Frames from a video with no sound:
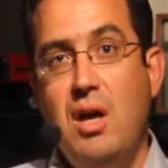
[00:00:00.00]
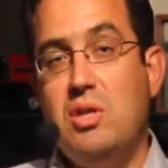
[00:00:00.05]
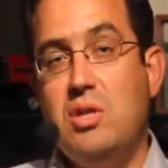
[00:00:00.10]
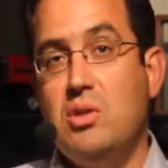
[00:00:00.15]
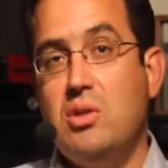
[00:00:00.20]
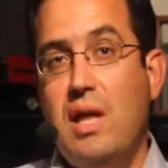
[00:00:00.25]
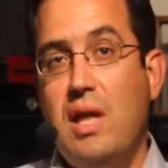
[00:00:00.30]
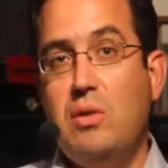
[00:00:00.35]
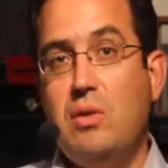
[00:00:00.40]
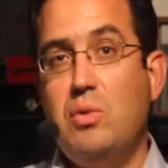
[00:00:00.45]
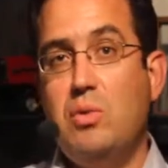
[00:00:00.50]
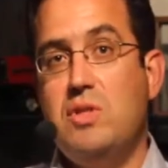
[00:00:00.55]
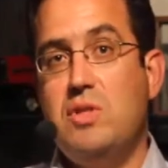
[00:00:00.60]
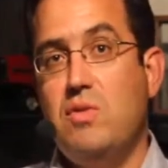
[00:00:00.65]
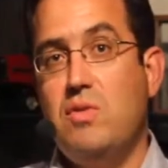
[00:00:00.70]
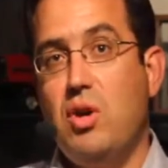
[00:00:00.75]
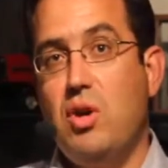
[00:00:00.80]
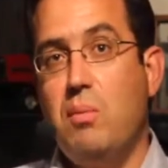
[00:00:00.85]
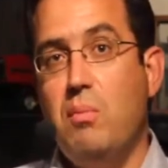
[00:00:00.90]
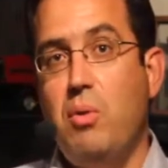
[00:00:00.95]
So that was
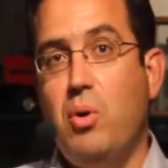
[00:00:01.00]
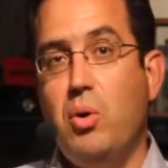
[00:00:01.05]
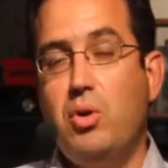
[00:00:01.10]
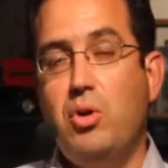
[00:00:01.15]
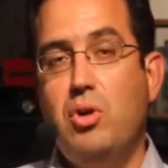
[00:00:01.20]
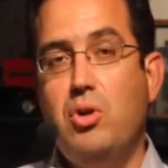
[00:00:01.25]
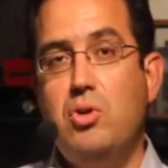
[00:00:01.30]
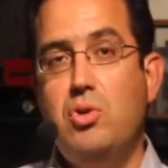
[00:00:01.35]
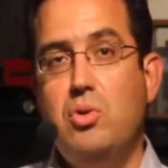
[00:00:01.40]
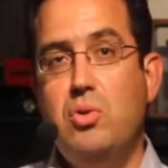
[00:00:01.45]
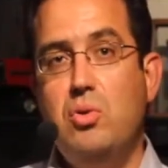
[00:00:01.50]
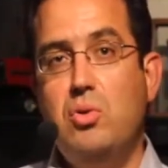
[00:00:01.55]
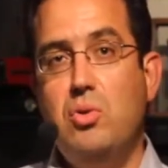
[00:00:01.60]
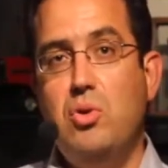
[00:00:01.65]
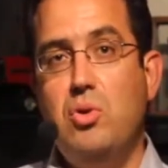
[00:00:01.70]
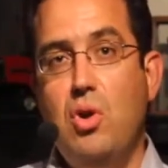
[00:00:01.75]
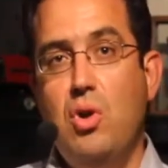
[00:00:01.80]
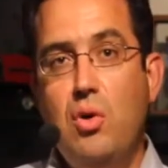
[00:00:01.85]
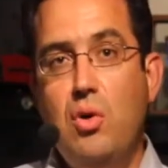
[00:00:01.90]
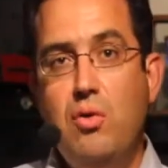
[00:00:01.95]
very important to
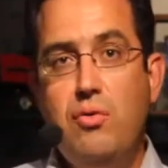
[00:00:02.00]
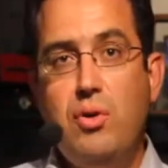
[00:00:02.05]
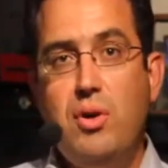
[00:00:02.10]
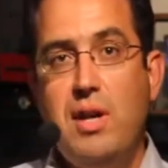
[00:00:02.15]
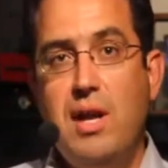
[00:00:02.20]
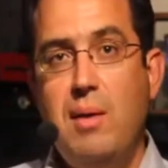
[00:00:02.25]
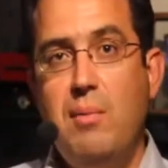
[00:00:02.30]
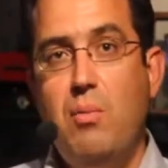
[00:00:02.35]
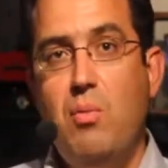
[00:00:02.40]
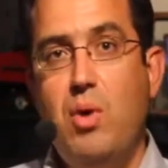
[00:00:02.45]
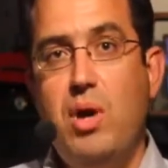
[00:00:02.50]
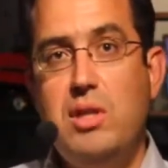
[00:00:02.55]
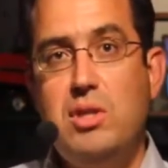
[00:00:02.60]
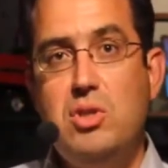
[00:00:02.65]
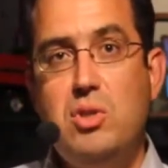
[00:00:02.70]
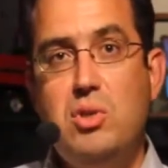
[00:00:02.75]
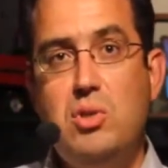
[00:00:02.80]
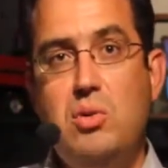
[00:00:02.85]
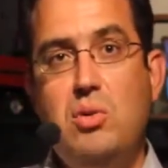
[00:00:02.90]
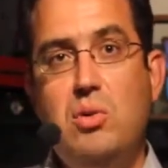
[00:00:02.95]
know for them what
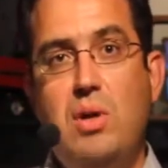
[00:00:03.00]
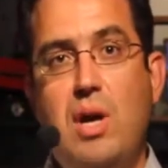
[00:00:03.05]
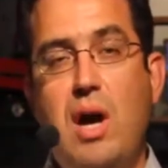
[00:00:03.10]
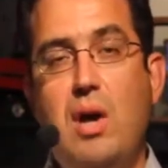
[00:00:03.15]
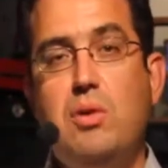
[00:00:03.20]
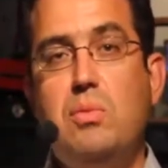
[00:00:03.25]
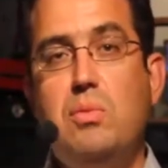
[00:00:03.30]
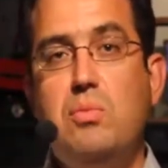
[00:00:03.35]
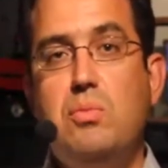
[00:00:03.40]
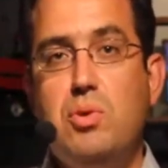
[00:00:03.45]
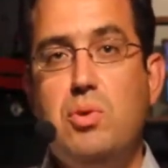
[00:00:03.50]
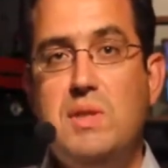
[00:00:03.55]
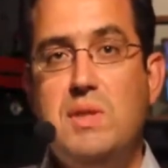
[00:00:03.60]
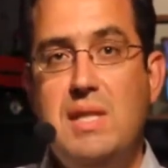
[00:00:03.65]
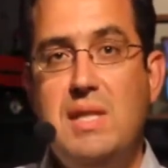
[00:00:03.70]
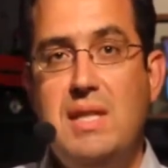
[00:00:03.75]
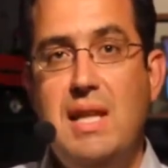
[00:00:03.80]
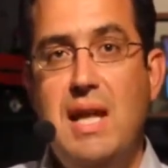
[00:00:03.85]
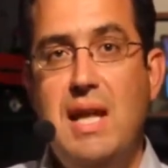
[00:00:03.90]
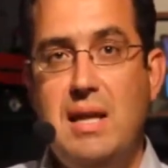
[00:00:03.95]
to, how to
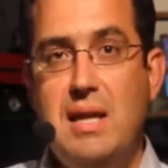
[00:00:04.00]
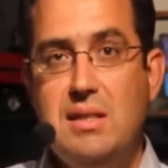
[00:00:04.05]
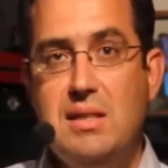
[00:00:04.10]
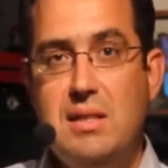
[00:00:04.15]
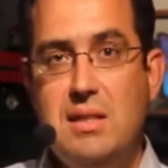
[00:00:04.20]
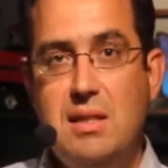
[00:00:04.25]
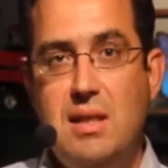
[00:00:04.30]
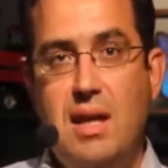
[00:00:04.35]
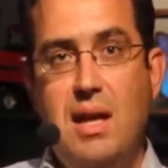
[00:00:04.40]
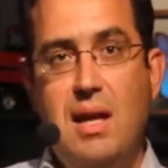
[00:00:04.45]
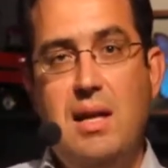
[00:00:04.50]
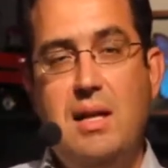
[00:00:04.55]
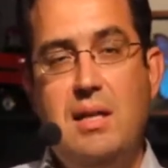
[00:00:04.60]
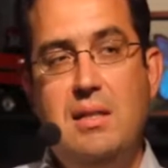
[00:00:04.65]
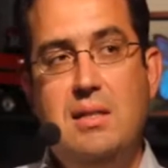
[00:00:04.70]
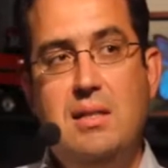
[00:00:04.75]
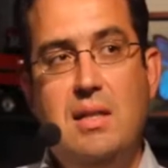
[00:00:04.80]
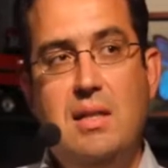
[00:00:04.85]
proceed next. And